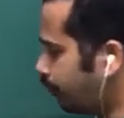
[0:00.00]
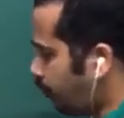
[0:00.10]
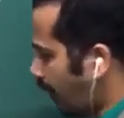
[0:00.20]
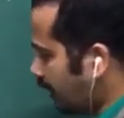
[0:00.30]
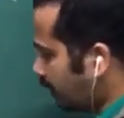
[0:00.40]

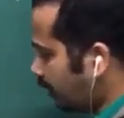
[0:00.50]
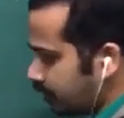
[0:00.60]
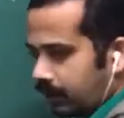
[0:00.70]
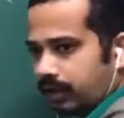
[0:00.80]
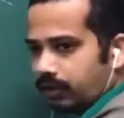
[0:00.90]
find that
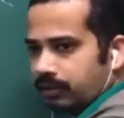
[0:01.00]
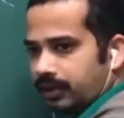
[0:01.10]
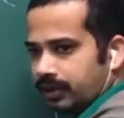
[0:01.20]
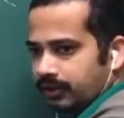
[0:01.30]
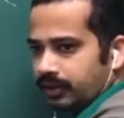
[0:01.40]
electron
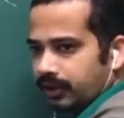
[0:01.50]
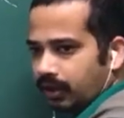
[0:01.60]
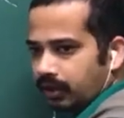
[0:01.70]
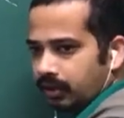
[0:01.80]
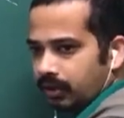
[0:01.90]
reached
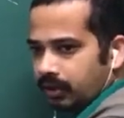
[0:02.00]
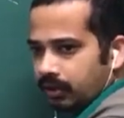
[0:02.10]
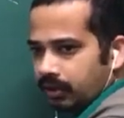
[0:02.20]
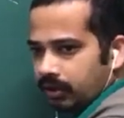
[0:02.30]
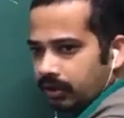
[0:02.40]
here,
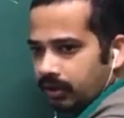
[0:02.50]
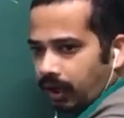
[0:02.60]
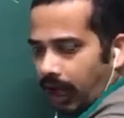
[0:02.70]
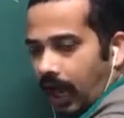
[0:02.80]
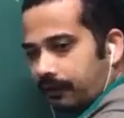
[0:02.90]

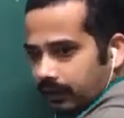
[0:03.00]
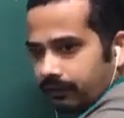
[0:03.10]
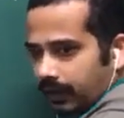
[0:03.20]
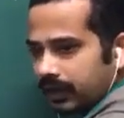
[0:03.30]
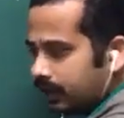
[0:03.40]
after
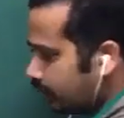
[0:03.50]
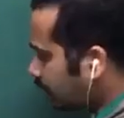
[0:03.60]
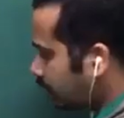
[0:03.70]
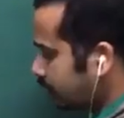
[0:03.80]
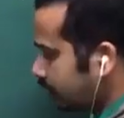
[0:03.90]
finding
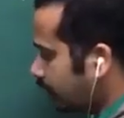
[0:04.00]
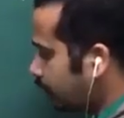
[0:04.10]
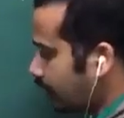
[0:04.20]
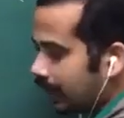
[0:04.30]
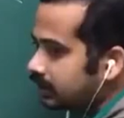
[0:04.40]
electron here,
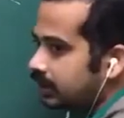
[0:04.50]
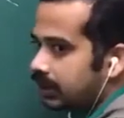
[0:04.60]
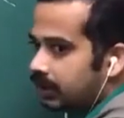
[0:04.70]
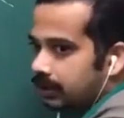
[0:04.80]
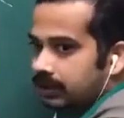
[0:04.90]
you can't say
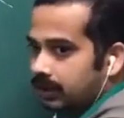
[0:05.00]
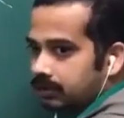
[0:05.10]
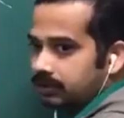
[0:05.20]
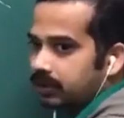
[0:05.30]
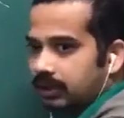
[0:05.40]
that it has
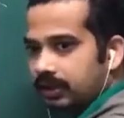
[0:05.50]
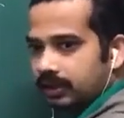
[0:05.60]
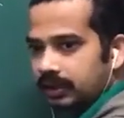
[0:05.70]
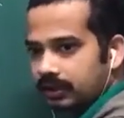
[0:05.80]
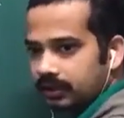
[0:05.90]

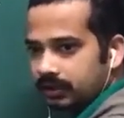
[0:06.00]
uncertainty.